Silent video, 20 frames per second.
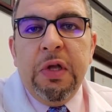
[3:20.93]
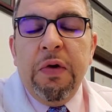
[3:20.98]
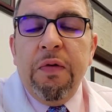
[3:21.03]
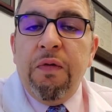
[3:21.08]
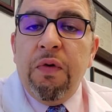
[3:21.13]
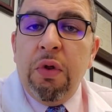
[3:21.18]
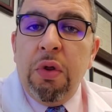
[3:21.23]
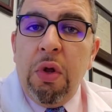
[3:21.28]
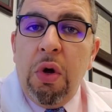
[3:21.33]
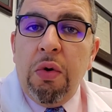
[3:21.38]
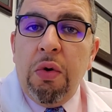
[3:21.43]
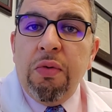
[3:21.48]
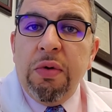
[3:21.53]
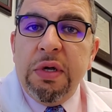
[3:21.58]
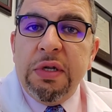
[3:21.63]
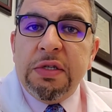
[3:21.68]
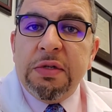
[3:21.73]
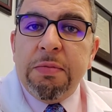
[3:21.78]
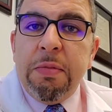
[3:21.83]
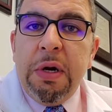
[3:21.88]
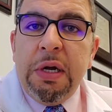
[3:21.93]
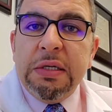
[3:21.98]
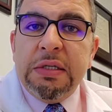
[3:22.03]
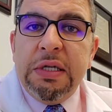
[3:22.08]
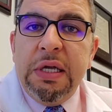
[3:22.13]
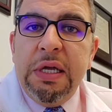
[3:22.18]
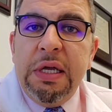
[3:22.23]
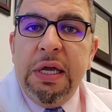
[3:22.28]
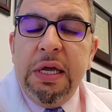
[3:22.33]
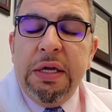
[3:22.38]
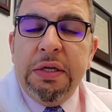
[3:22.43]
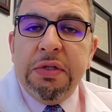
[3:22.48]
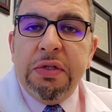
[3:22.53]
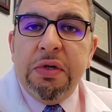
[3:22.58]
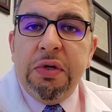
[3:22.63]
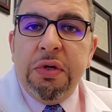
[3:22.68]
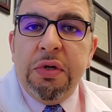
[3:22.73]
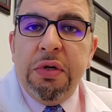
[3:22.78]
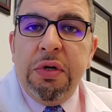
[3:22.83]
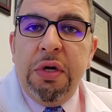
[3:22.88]
For low-risk prostate
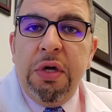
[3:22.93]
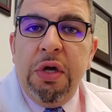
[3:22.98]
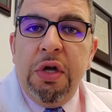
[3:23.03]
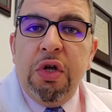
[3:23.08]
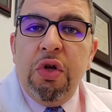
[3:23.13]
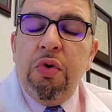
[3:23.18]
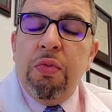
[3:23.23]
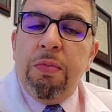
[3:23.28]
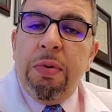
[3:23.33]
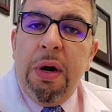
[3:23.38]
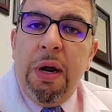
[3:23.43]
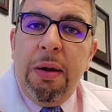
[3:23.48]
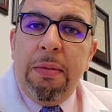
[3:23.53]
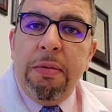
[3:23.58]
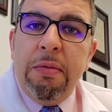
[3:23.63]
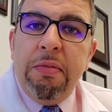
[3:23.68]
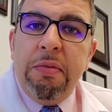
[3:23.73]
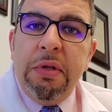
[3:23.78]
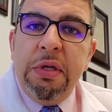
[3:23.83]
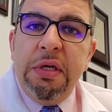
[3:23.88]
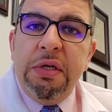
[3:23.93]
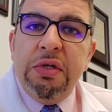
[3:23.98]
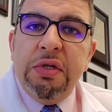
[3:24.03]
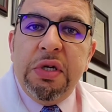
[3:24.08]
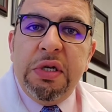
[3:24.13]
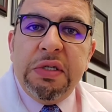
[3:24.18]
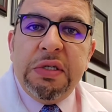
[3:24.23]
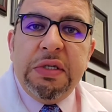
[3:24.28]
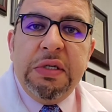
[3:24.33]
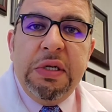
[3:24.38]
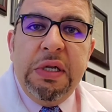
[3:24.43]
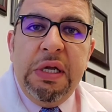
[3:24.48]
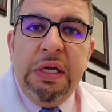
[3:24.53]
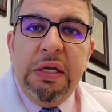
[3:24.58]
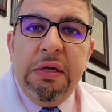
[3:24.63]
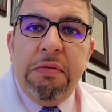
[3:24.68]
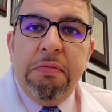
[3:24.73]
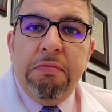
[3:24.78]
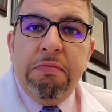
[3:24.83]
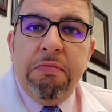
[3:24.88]
cancer, you probably just
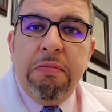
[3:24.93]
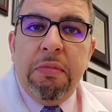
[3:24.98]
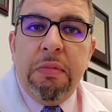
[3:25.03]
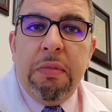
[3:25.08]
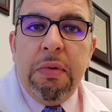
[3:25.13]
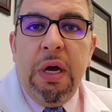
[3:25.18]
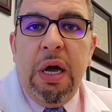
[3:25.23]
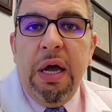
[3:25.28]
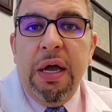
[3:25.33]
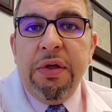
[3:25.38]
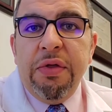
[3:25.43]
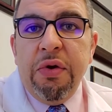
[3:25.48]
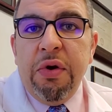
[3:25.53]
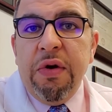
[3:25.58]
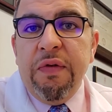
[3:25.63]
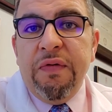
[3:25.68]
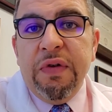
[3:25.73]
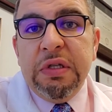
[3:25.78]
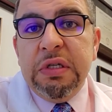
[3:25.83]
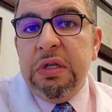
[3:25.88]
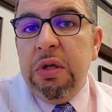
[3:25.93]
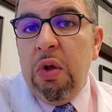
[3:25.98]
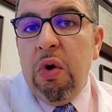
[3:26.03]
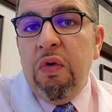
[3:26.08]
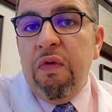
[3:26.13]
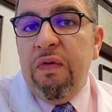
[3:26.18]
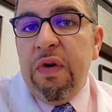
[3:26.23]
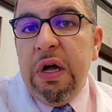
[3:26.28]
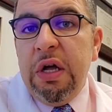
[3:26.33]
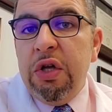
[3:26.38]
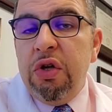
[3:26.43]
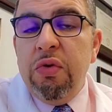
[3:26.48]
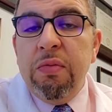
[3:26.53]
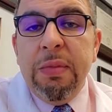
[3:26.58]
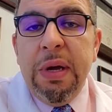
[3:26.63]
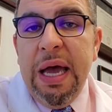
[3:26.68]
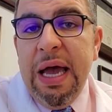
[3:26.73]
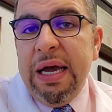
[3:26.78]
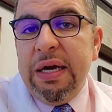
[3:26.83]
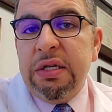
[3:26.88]
need either, if it's low volume,
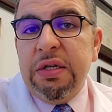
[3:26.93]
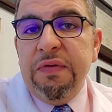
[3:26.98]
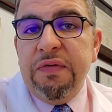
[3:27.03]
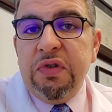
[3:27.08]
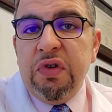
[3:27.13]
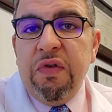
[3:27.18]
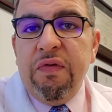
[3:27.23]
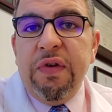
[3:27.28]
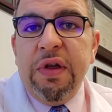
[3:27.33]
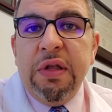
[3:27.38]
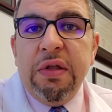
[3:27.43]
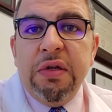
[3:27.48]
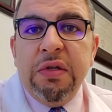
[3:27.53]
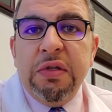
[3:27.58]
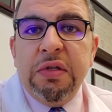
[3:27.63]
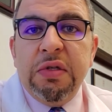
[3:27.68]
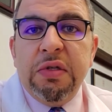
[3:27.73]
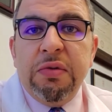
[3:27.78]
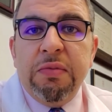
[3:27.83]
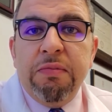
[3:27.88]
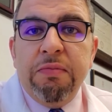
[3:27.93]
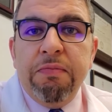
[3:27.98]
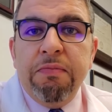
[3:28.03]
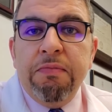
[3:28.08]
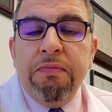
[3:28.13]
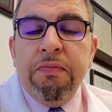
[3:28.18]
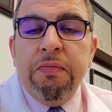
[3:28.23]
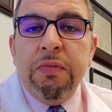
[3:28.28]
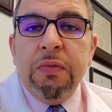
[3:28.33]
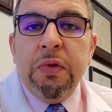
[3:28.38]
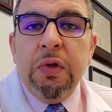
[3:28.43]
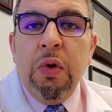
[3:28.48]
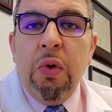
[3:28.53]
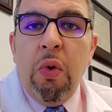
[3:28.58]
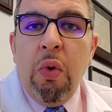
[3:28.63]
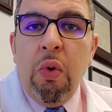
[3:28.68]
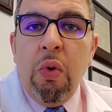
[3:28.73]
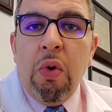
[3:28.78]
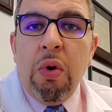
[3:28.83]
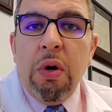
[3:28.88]
active surveillance,
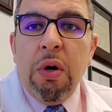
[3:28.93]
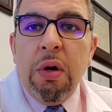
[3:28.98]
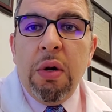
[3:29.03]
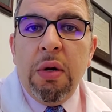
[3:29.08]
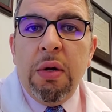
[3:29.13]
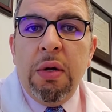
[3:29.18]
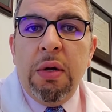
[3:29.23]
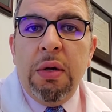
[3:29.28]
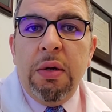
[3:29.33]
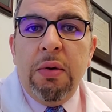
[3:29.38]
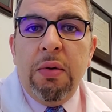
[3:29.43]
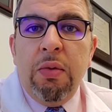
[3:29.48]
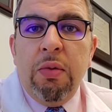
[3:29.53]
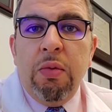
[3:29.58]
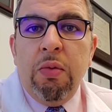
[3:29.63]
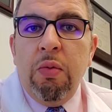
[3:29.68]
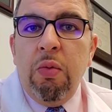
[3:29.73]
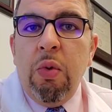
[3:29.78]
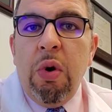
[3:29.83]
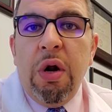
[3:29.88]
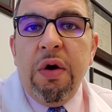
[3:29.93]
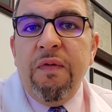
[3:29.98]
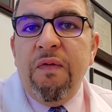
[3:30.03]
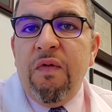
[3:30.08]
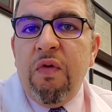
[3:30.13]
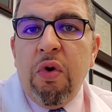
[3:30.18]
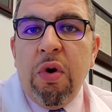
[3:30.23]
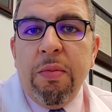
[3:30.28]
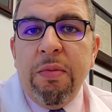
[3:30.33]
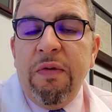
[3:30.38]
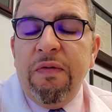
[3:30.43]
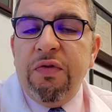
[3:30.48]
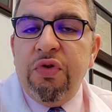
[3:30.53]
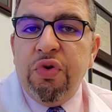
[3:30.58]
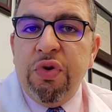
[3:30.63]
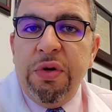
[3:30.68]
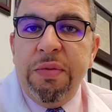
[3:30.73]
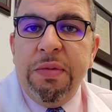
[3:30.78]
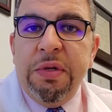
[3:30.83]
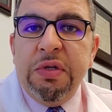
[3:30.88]
or one form of
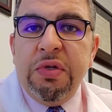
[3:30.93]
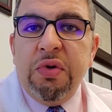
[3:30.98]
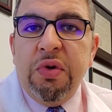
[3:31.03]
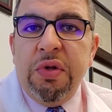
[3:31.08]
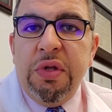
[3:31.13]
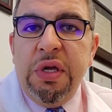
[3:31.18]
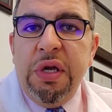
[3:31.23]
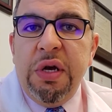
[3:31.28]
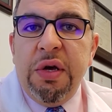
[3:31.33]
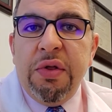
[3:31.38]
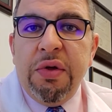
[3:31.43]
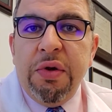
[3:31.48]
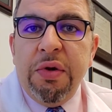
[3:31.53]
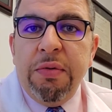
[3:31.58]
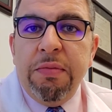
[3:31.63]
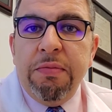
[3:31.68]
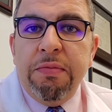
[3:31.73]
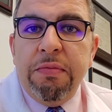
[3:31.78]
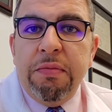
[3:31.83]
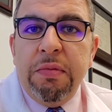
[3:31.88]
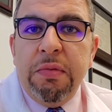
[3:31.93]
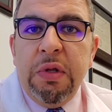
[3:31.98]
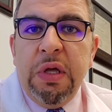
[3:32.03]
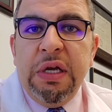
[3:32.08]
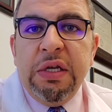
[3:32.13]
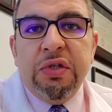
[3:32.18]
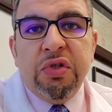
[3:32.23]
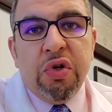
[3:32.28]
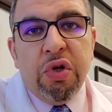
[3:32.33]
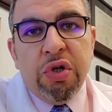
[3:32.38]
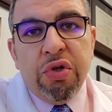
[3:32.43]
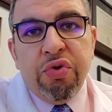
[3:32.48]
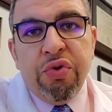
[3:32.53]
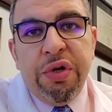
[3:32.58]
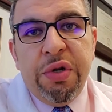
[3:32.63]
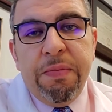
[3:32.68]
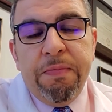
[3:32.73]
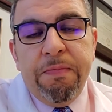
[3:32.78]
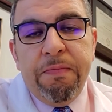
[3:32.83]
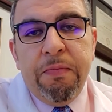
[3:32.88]
treatment or the other, like
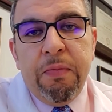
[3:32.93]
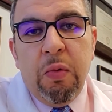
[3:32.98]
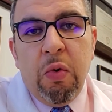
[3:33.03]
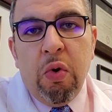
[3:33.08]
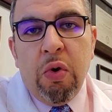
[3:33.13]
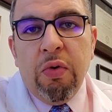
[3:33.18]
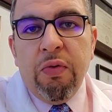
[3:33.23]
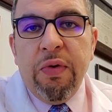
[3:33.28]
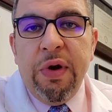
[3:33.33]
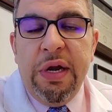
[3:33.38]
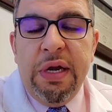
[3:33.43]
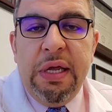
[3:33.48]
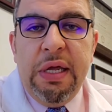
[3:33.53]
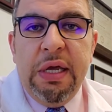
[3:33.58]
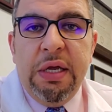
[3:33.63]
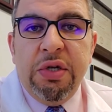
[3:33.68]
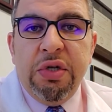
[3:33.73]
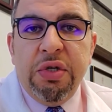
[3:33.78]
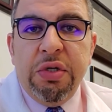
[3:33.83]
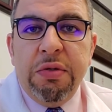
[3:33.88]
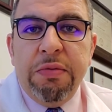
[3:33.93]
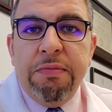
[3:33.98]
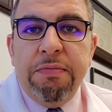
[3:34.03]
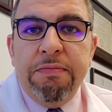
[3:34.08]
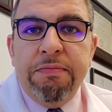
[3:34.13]
surgery or radiation.